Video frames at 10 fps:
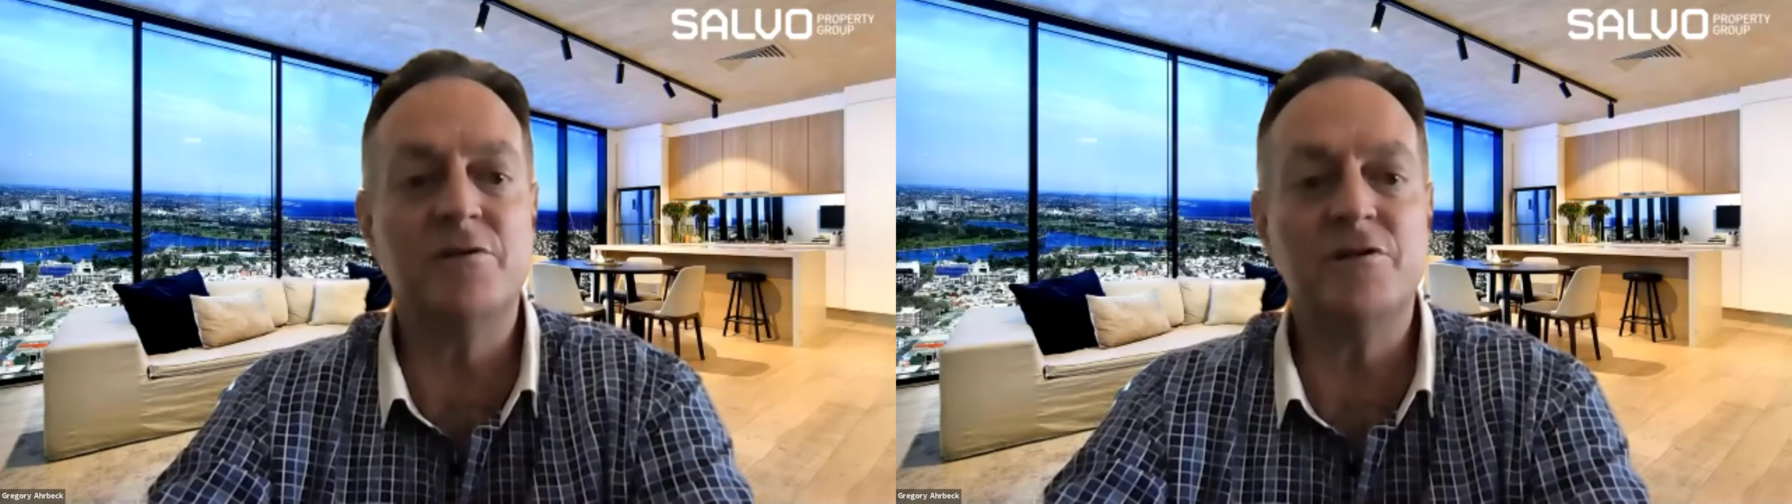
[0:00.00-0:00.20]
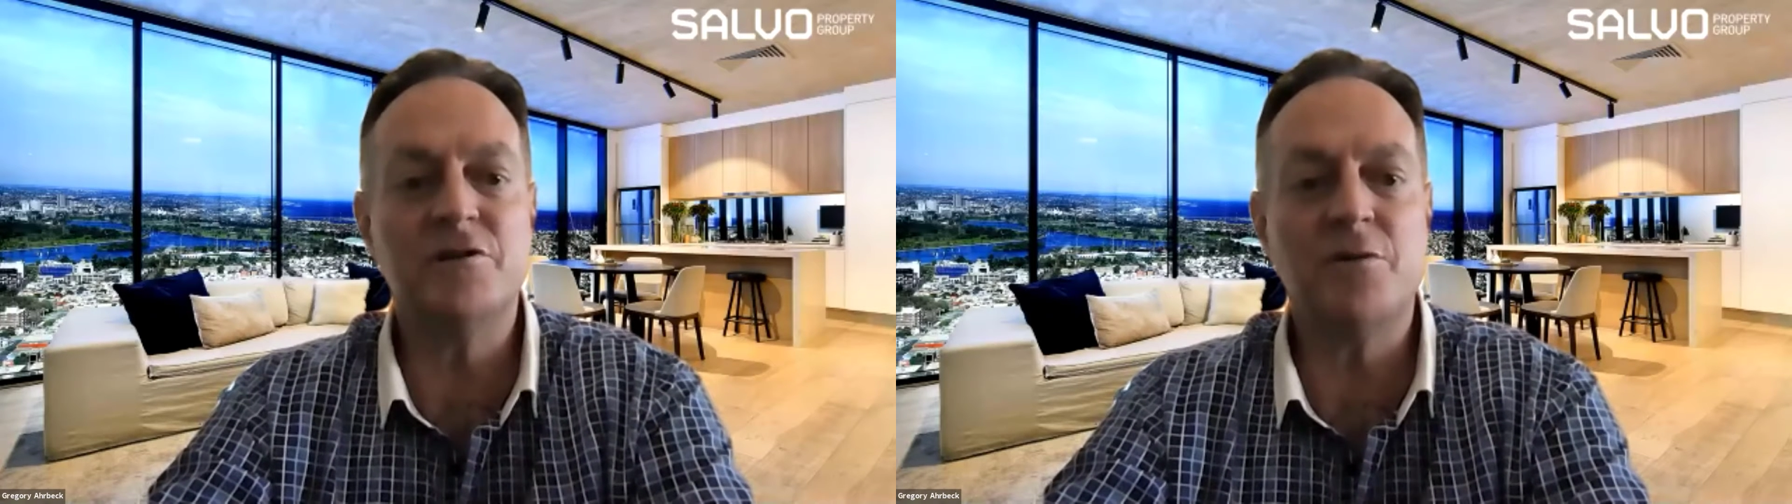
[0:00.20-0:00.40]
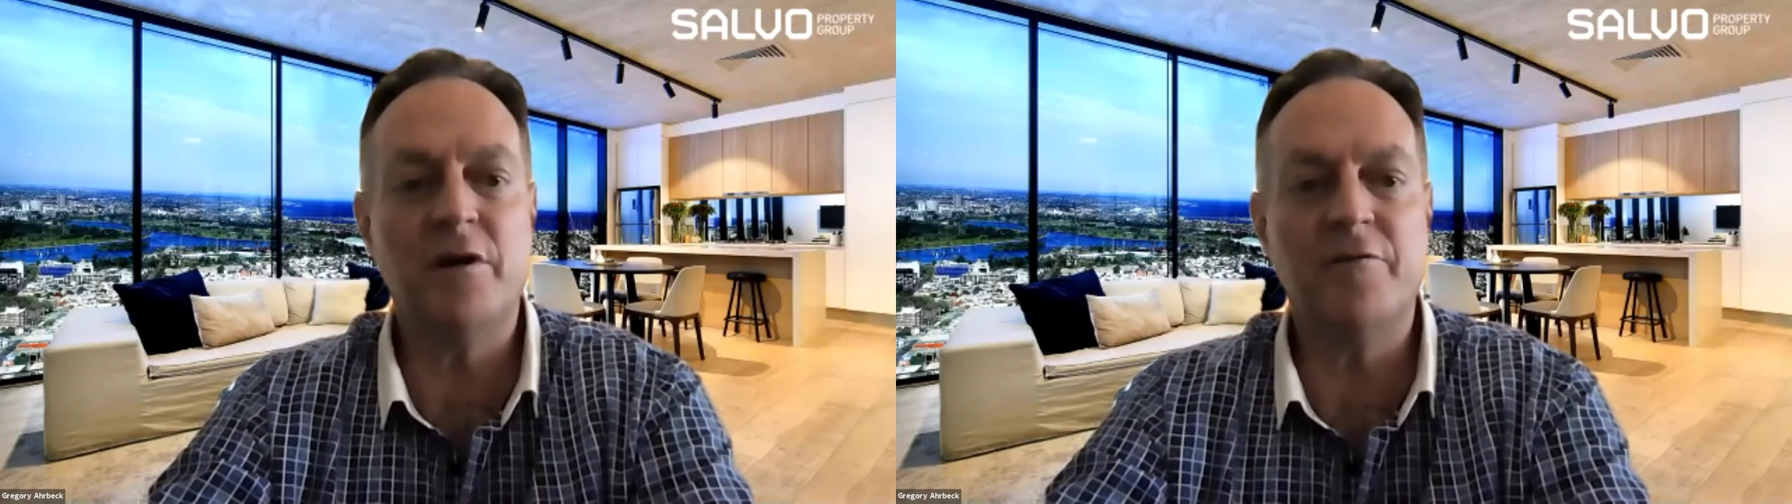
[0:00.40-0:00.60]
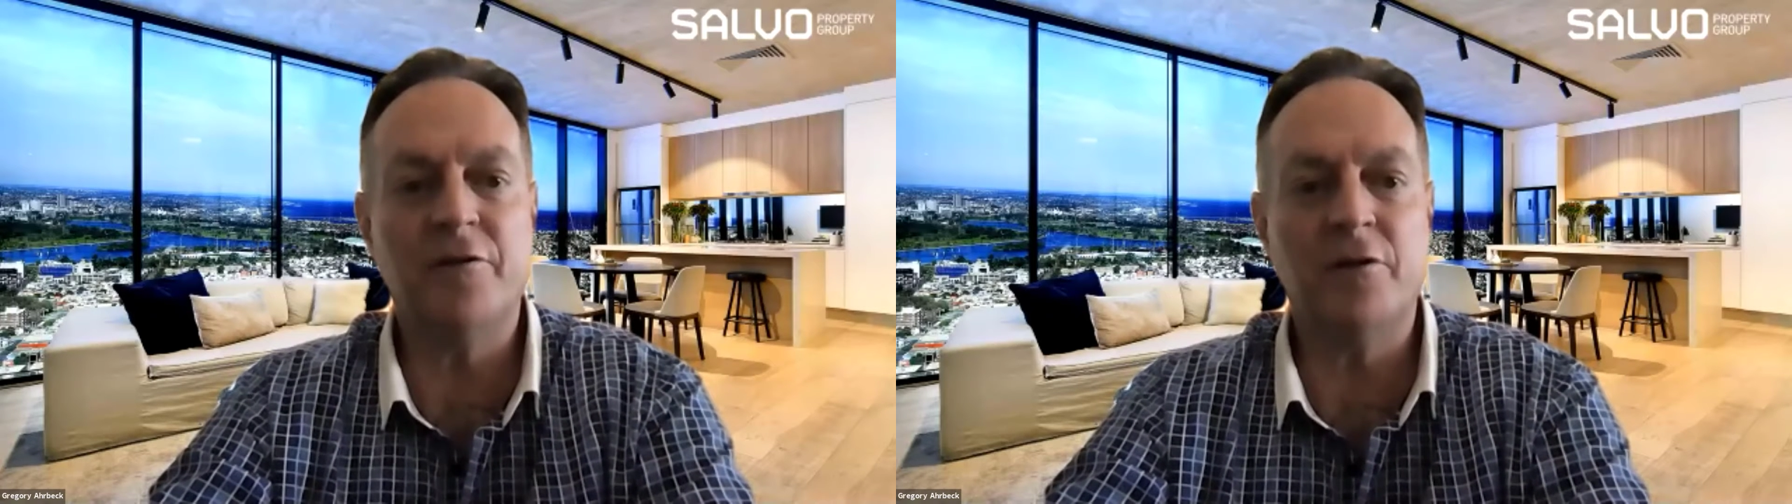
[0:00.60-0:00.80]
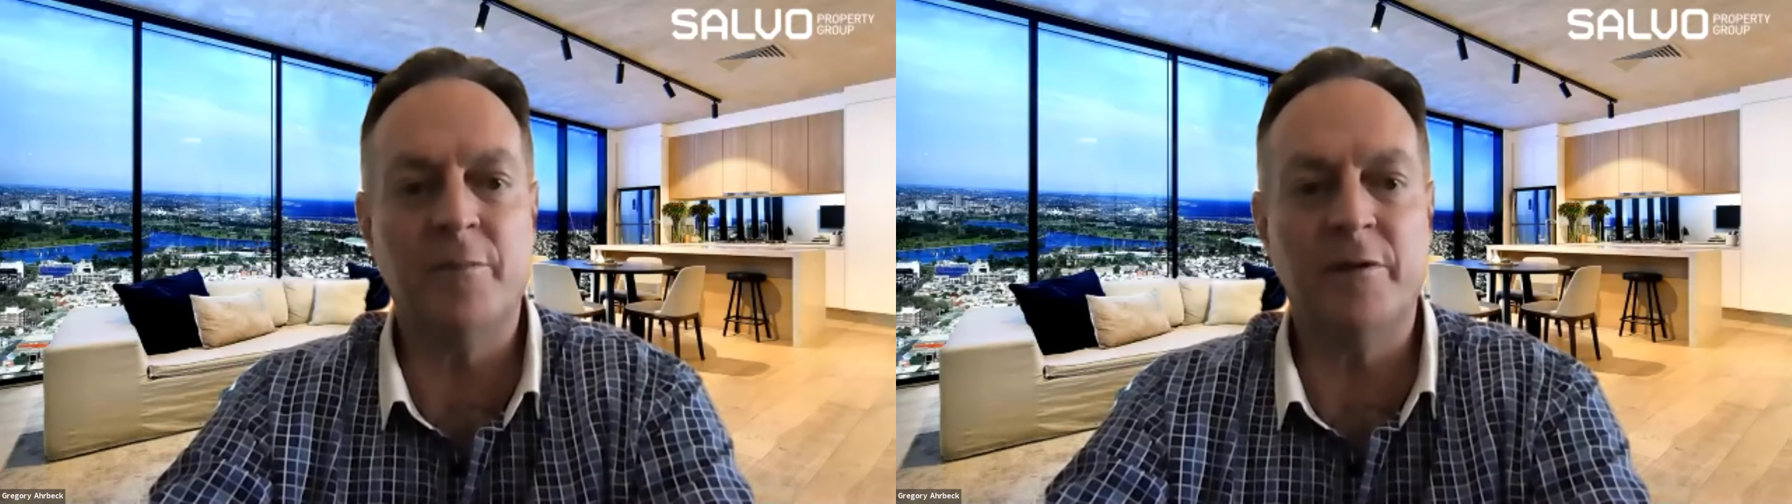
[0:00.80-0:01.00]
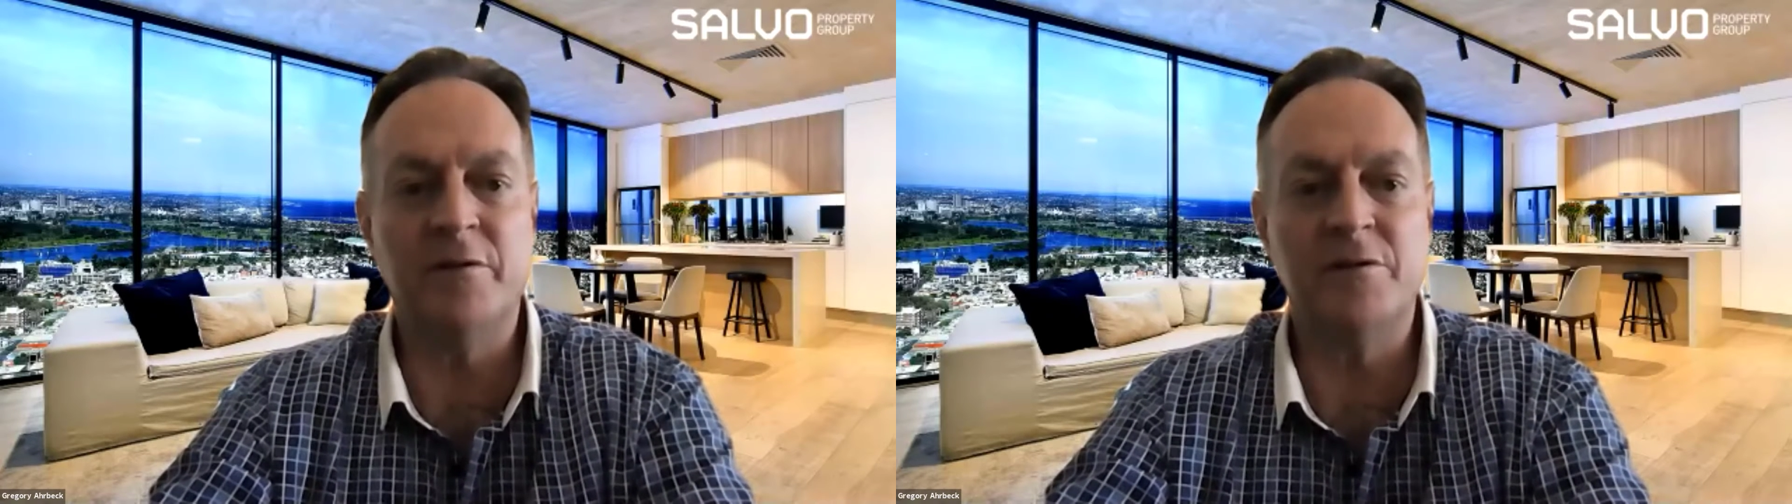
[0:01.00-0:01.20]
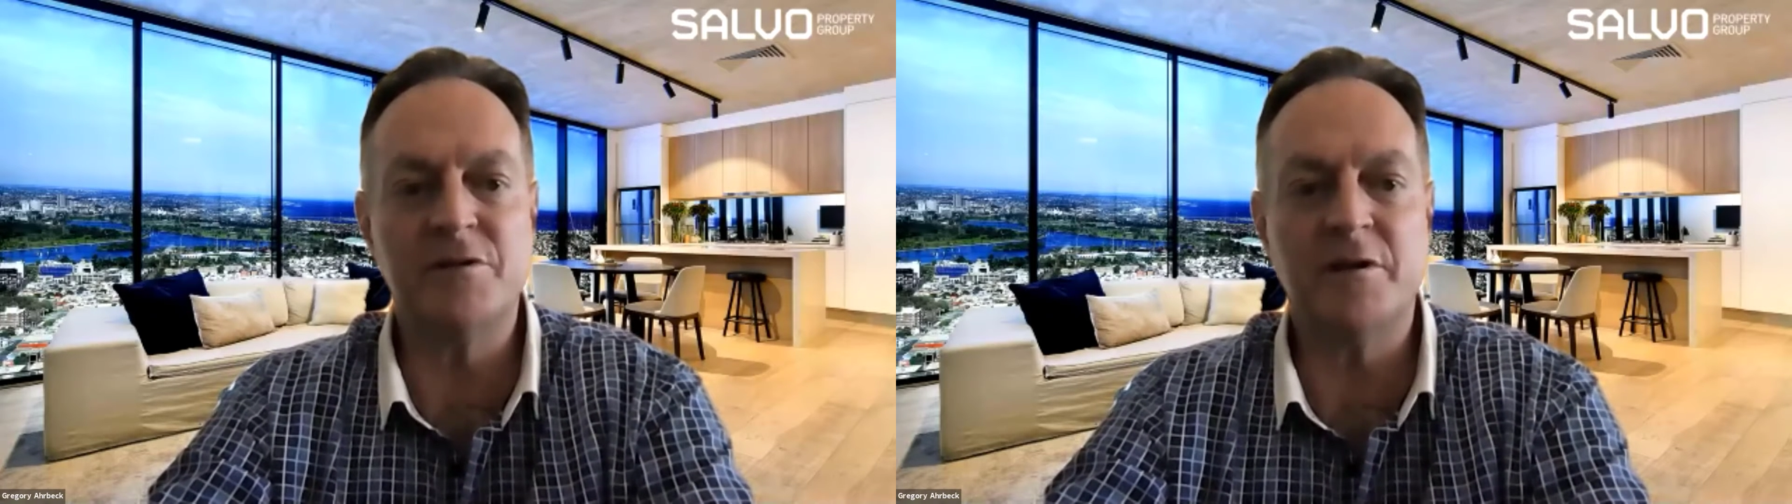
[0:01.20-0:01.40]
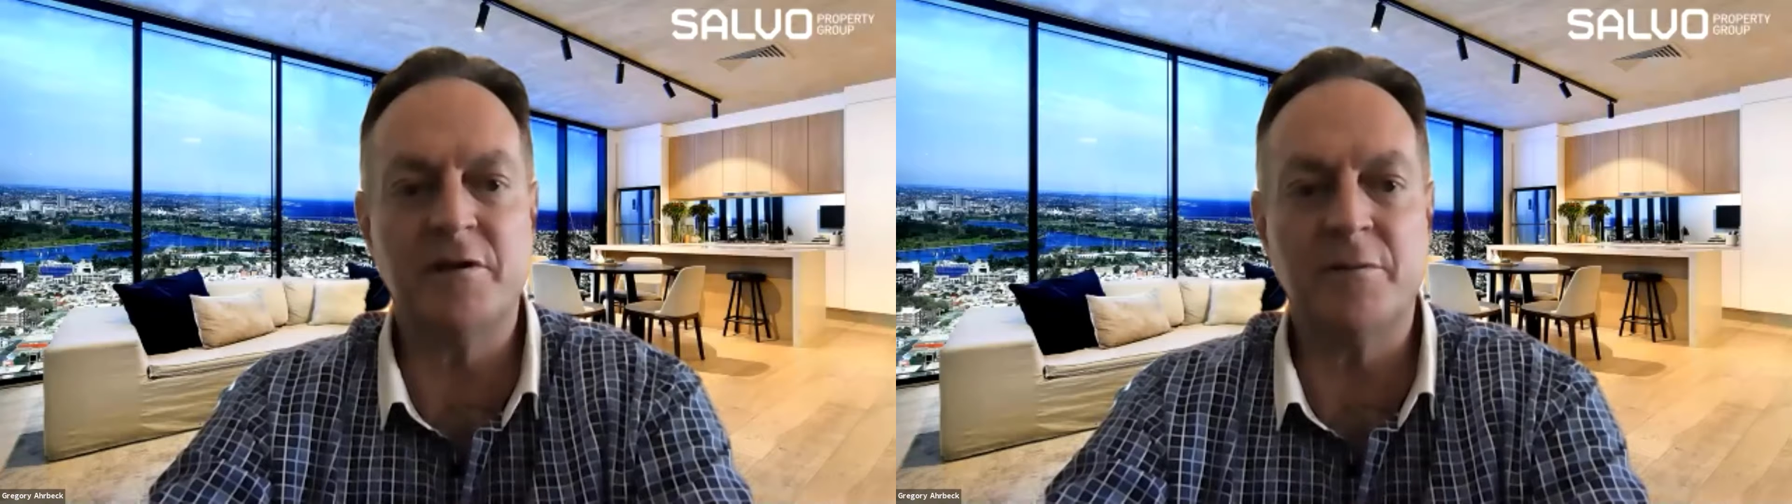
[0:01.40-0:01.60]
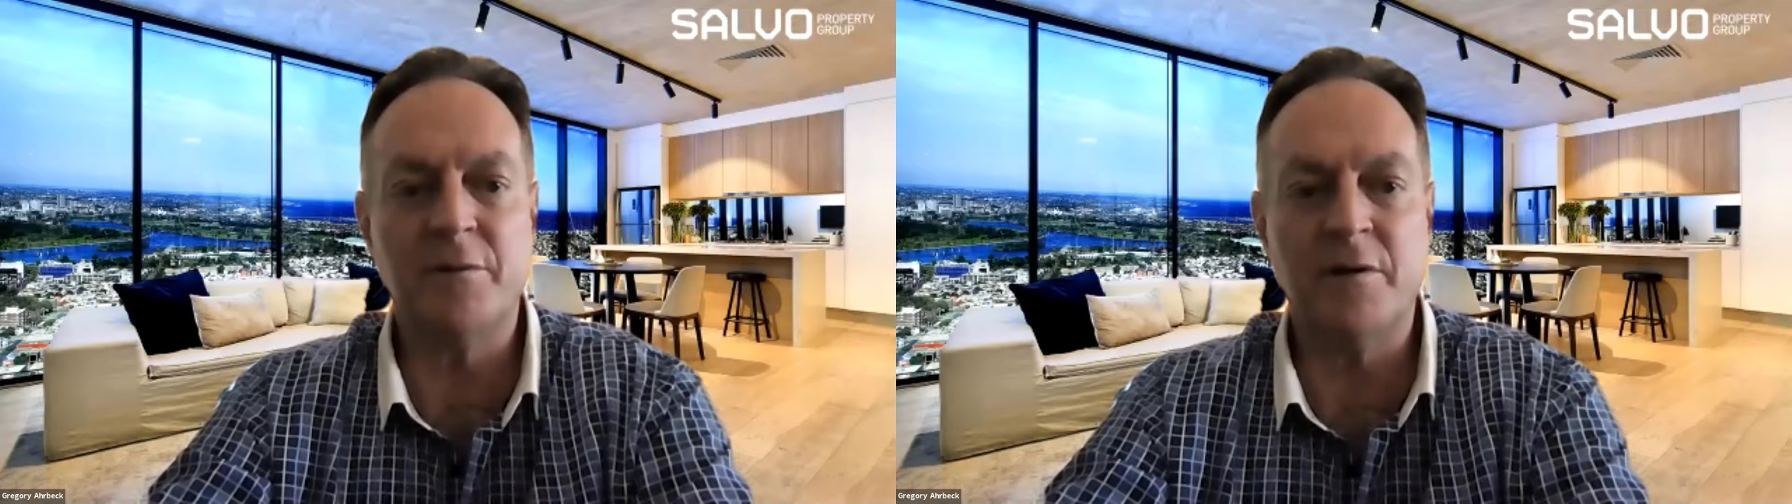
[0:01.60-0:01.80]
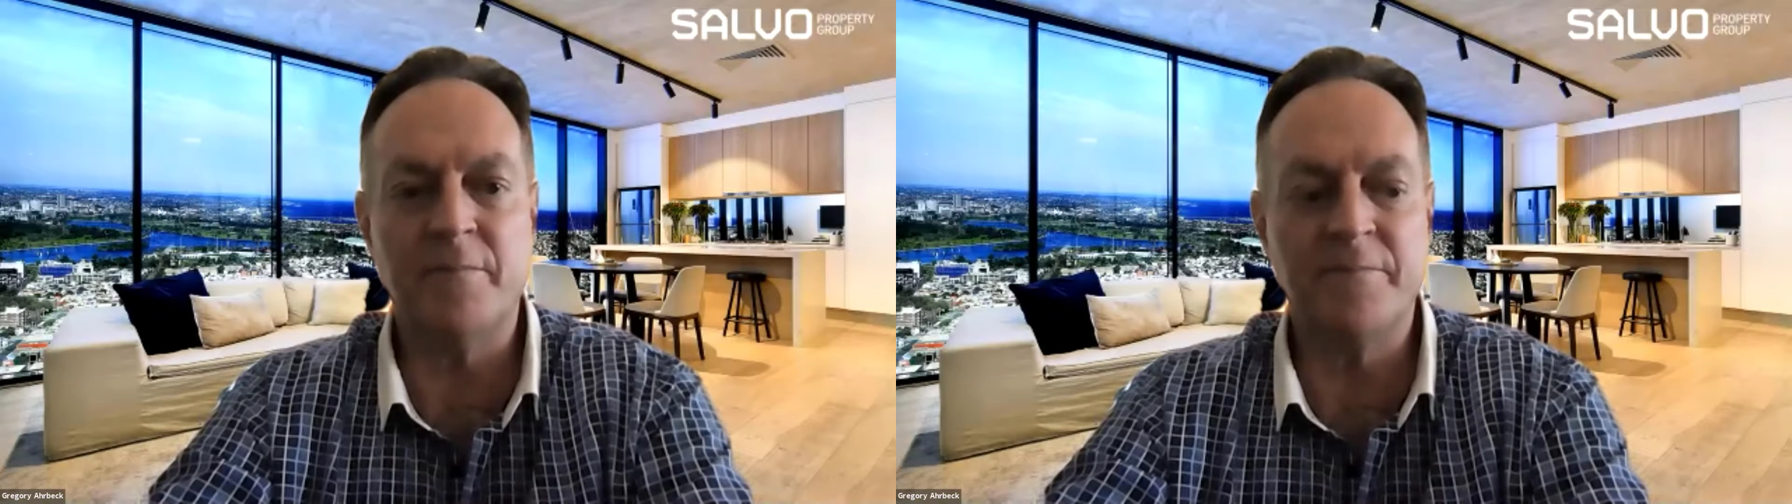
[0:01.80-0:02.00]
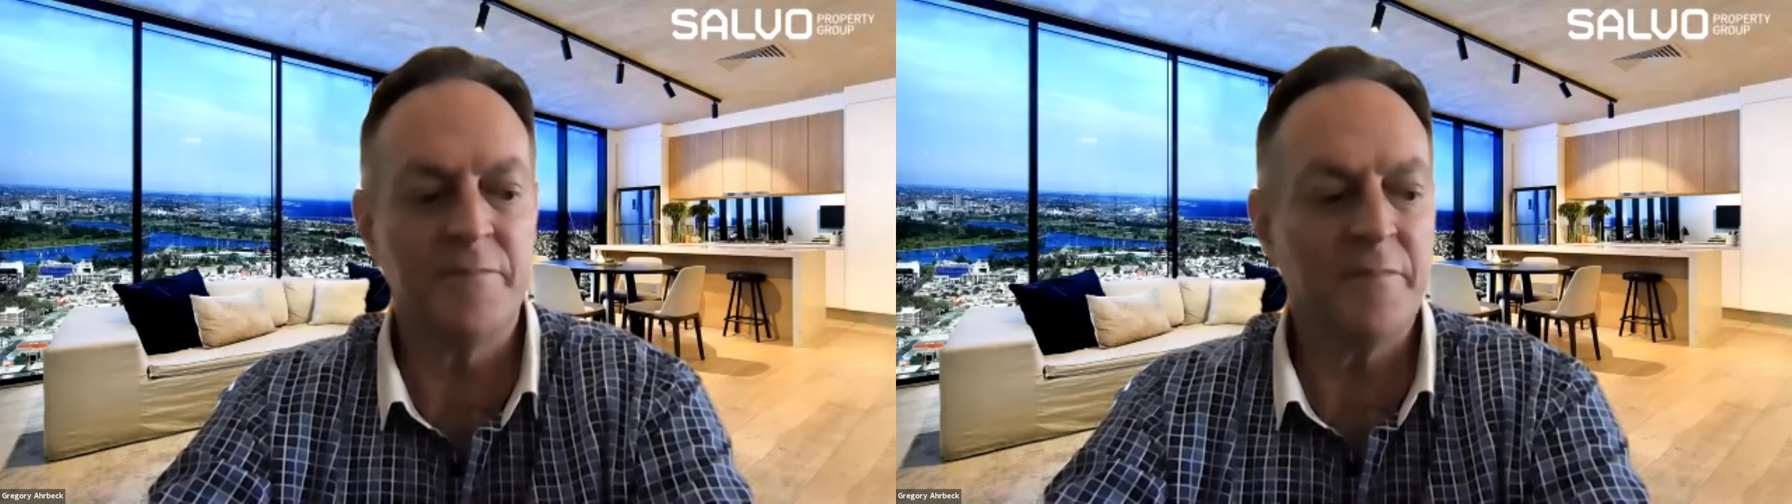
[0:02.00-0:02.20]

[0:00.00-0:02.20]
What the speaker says: which is quite phenomenal. So